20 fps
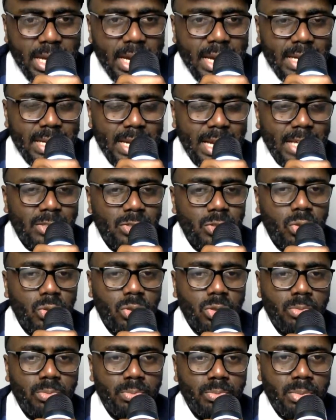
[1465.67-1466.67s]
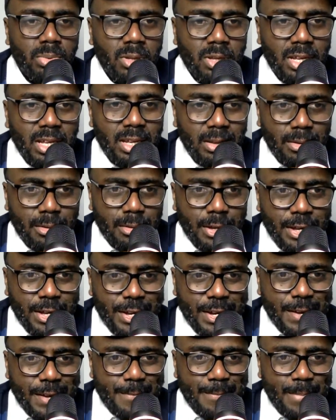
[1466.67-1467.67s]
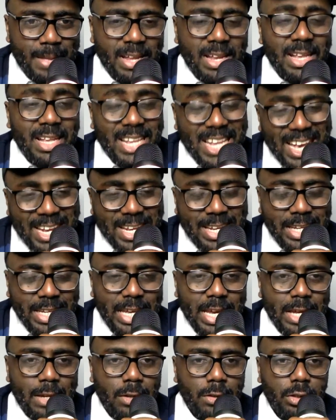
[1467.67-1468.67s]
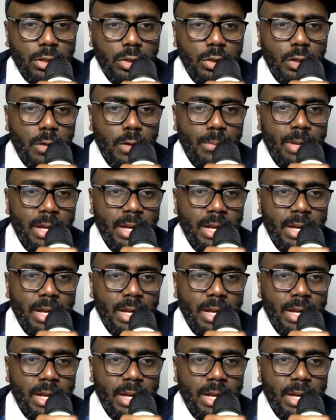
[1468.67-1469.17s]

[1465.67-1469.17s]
that has to learn again on the job.